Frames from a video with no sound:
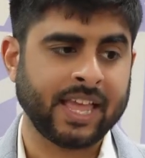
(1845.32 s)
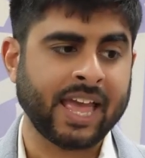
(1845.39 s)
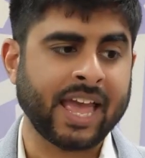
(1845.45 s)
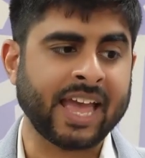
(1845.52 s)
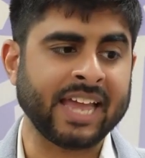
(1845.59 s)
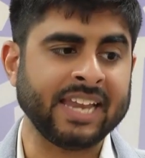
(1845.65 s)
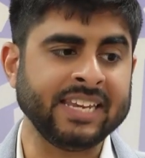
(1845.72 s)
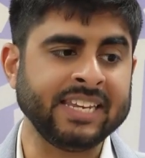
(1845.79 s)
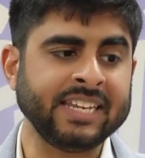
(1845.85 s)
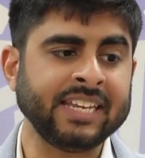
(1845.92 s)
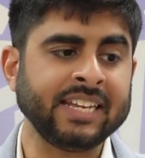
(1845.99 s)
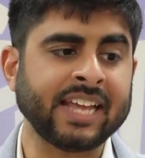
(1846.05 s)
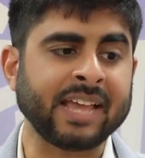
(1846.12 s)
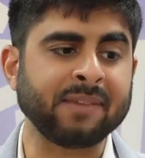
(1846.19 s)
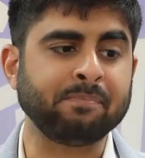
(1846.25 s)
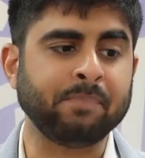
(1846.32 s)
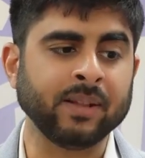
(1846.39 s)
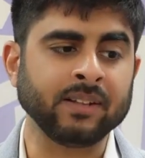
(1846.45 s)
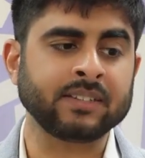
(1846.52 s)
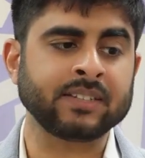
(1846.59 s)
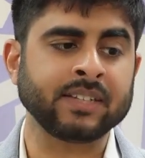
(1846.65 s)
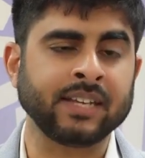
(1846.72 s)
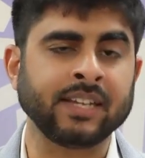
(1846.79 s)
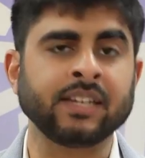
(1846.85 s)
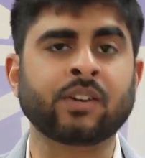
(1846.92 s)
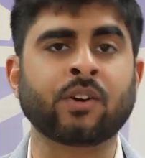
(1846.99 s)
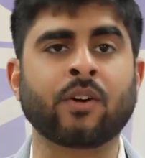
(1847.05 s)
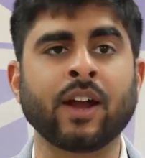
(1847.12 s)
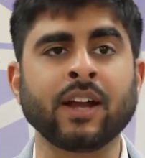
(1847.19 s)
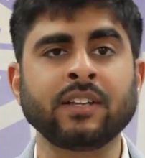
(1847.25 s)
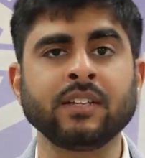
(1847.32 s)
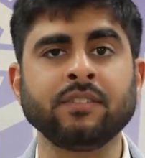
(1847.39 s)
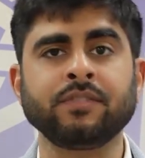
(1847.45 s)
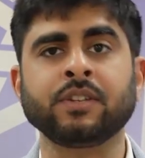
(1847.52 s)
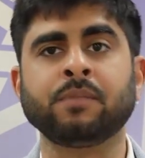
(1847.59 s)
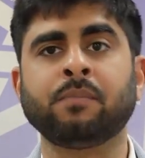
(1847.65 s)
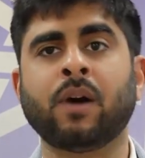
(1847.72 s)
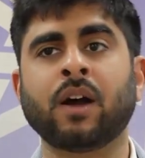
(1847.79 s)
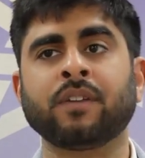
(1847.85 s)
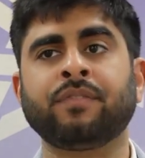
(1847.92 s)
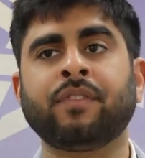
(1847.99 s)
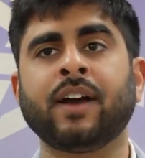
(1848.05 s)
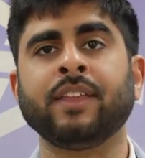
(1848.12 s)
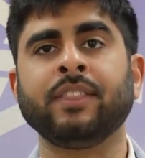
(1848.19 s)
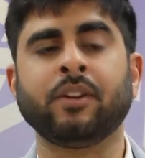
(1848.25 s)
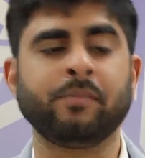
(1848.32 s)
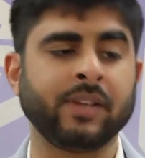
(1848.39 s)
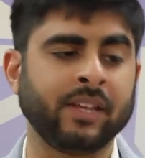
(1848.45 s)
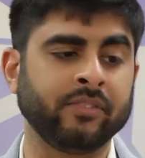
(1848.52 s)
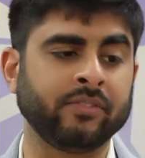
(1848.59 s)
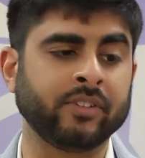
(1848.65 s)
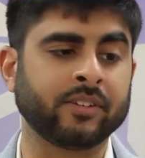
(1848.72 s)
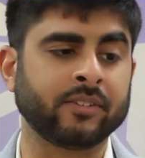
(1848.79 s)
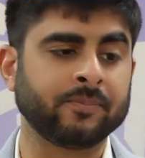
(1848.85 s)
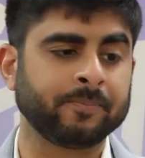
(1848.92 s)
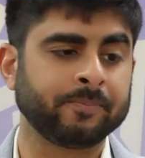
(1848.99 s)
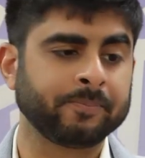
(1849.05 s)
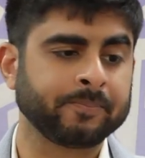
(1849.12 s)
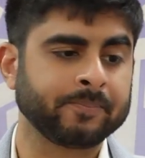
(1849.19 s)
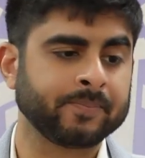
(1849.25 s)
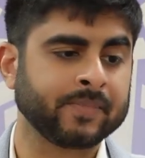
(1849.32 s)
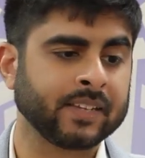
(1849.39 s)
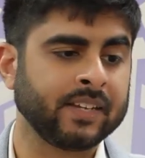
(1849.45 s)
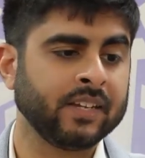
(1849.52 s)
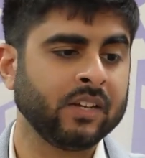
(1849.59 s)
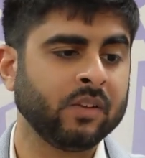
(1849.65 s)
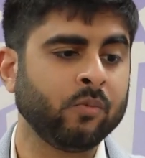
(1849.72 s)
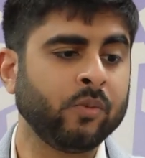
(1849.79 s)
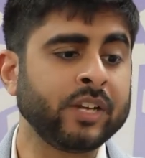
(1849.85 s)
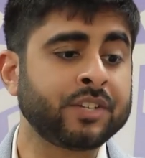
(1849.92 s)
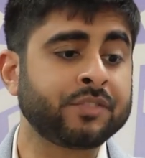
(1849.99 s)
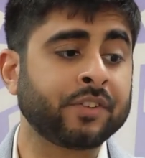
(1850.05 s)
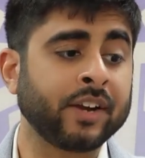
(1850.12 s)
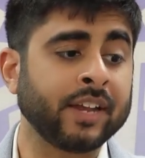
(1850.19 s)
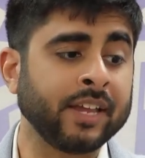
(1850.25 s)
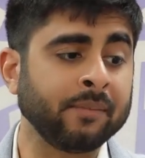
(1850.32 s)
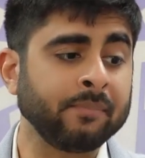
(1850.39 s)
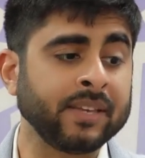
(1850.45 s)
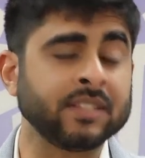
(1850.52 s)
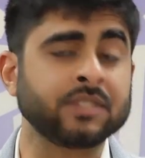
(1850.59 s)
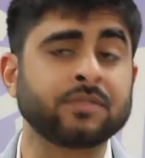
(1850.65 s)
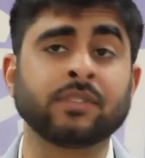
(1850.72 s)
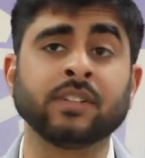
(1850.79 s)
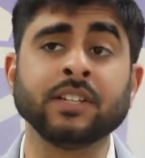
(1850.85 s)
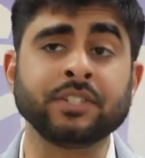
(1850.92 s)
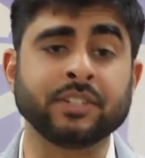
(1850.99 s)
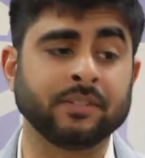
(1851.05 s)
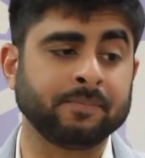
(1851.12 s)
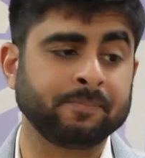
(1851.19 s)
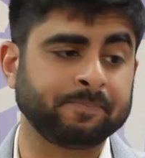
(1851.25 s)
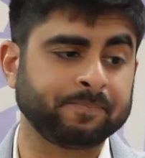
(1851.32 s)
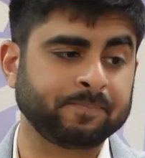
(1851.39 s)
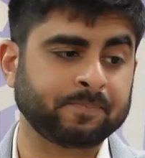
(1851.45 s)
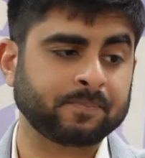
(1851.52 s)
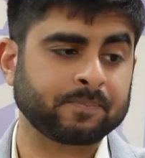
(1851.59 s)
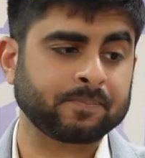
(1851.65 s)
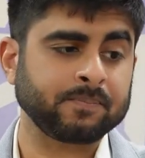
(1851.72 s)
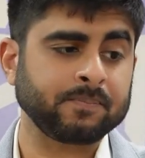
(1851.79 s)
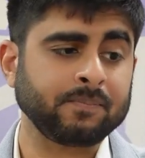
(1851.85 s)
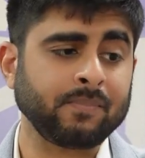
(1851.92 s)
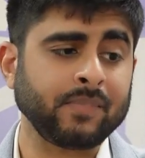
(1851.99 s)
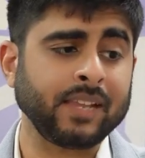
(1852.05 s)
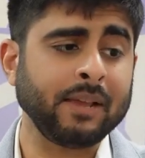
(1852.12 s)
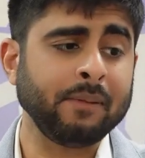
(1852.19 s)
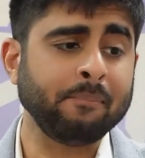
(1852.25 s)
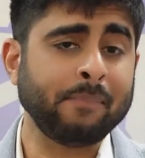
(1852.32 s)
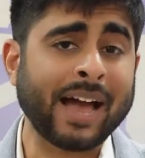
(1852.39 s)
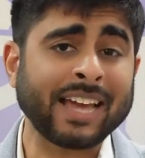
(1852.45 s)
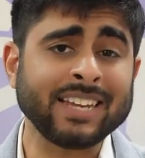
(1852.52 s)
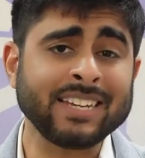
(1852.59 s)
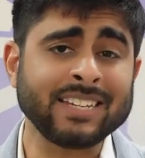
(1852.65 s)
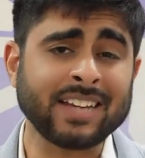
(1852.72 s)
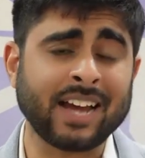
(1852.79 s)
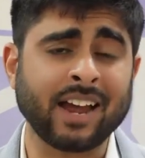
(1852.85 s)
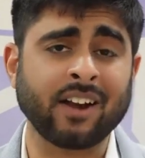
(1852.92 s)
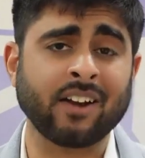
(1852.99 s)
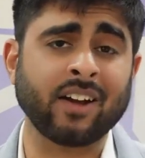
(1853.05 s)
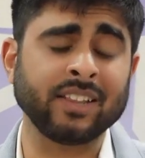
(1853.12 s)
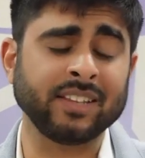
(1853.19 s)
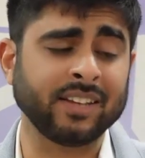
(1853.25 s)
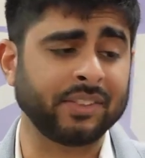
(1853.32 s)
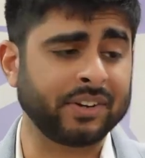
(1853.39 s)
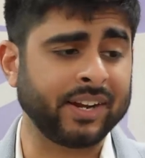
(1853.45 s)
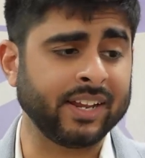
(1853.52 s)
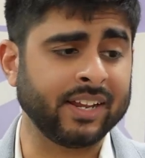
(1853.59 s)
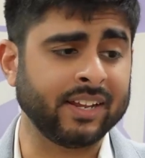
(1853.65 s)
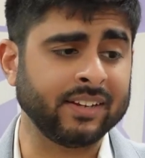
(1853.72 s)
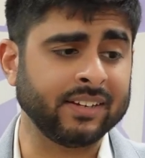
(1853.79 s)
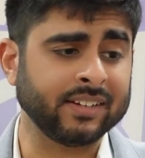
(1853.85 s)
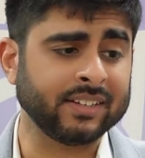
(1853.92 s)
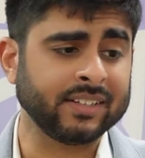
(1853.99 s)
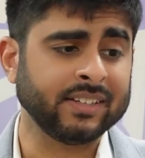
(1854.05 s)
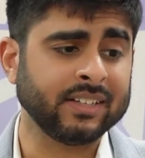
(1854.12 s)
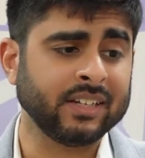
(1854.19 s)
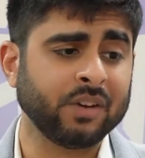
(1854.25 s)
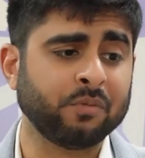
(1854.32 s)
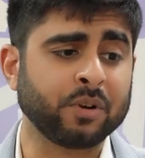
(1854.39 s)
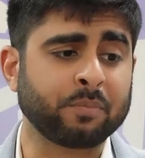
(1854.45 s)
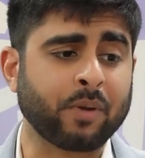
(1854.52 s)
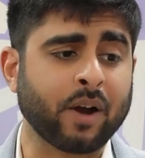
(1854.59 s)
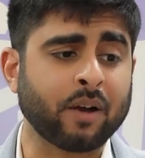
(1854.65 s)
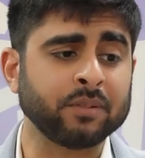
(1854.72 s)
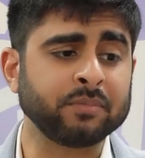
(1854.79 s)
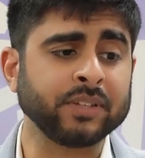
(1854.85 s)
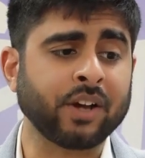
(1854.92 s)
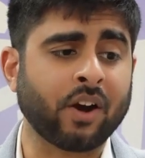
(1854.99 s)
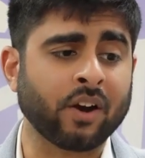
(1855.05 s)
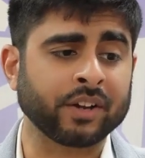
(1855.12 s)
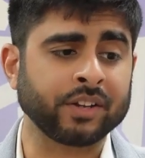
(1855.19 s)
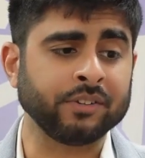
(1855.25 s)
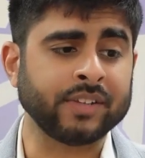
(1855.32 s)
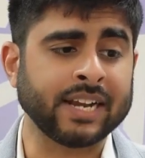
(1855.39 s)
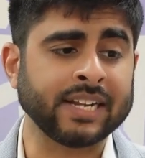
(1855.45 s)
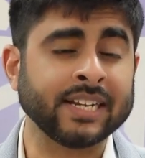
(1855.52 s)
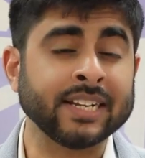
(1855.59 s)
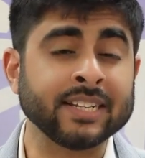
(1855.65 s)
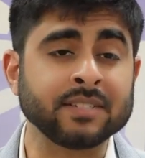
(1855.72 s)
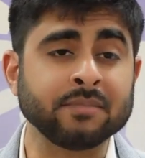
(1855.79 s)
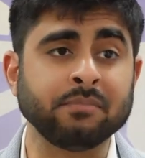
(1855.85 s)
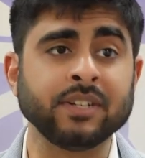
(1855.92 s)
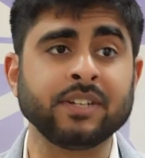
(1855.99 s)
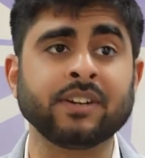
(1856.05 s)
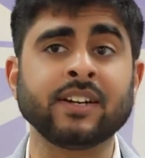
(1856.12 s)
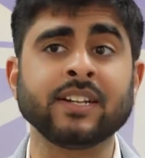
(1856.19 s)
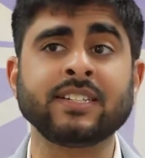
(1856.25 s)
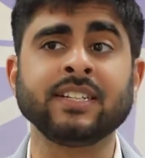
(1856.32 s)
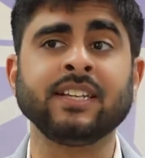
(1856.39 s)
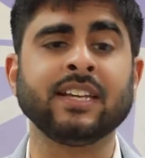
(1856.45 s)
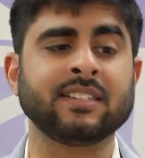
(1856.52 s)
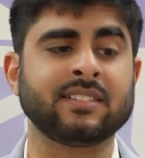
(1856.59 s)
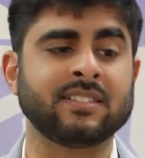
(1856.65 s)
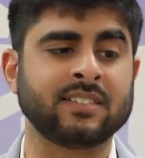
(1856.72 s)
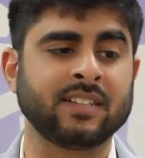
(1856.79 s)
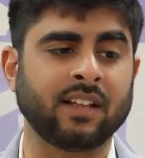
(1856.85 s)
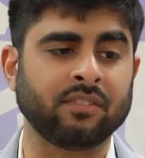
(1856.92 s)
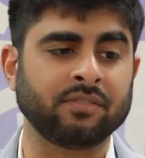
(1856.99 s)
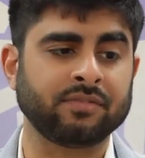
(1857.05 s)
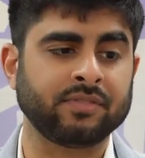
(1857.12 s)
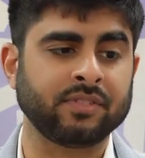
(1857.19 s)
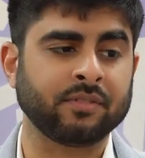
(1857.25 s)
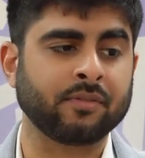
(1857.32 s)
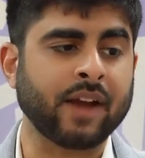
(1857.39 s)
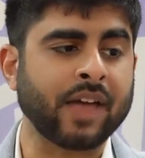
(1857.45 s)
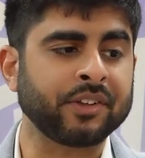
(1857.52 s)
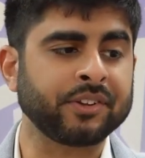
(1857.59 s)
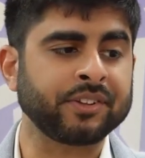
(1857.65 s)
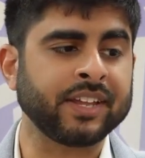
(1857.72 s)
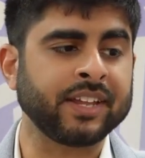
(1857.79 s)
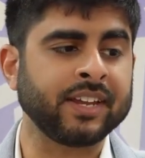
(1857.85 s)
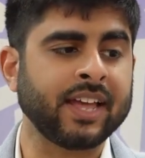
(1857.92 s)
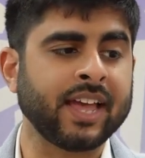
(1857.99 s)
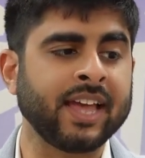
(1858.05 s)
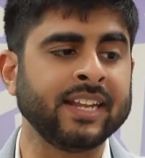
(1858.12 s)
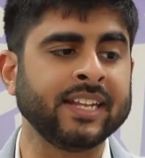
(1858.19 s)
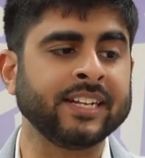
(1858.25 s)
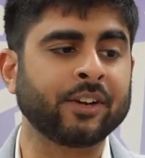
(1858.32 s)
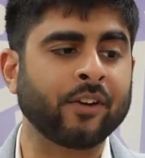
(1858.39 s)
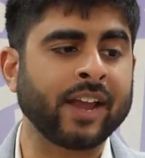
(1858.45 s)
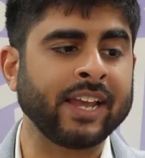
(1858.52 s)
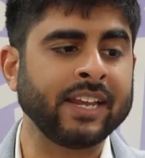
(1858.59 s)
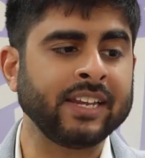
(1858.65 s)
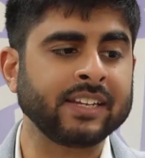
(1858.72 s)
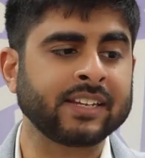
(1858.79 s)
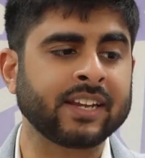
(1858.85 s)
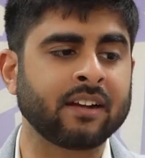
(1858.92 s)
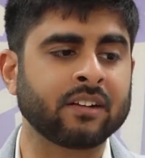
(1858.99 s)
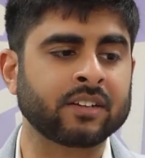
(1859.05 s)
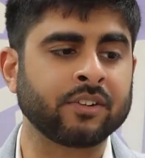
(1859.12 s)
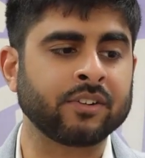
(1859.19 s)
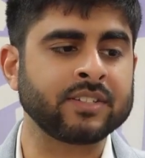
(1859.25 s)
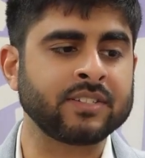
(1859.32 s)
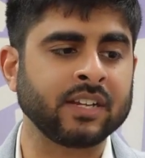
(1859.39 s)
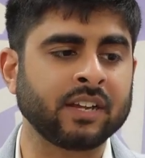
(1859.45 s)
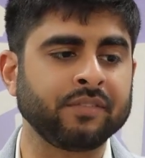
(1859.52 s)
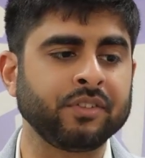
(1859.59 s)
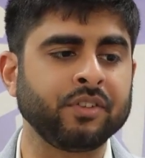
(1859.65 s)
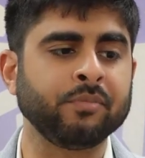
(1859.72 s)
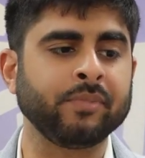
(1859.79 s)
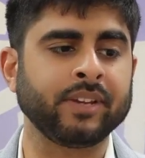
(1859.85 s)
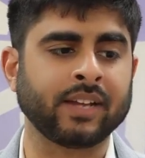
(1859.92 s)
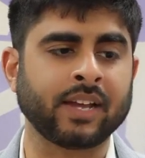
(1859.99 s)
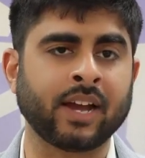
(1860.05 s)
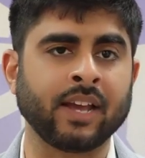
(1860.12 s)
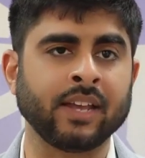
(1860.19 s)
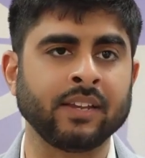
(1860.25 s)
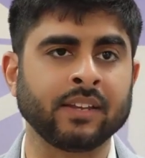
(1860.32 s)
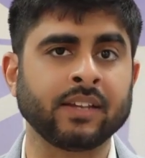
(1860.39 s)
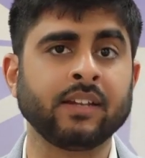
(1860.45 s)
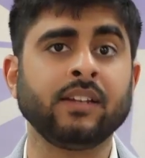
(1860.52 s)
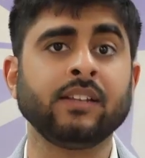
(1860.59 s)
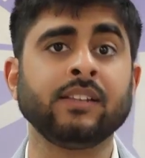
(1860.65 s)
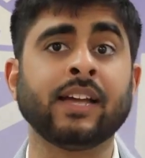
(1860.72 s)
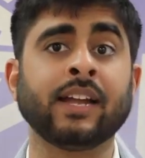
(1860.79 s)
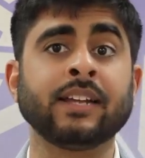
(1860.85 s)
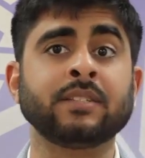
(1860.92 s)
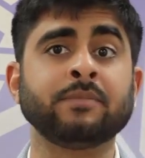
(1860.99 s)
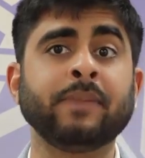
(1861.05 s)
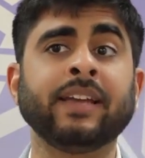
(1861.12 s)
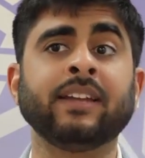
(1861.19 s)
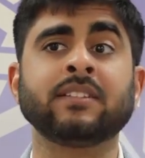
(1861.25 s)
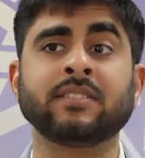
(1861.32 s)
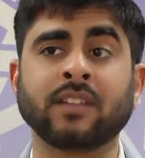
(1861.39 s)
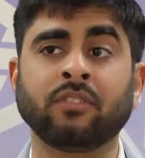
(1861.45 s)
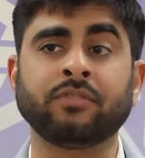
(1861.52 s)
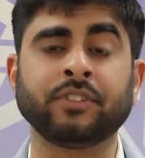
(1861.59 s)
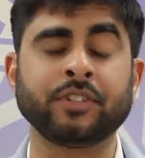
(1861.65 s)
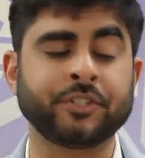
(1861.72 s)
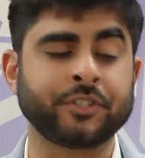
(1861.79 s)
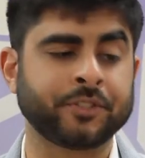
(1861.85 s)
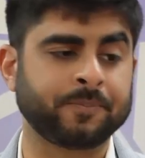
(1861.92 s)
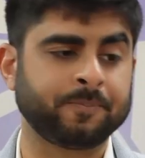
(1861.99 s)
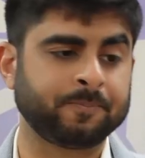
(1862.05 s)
and need a built in corrective to modify their behavior, which for him is religion. MacIntyre, on the other hand, would probably argue that it is modernity itself, rather than an ingrained characteristic of humankind, that has made us selfish.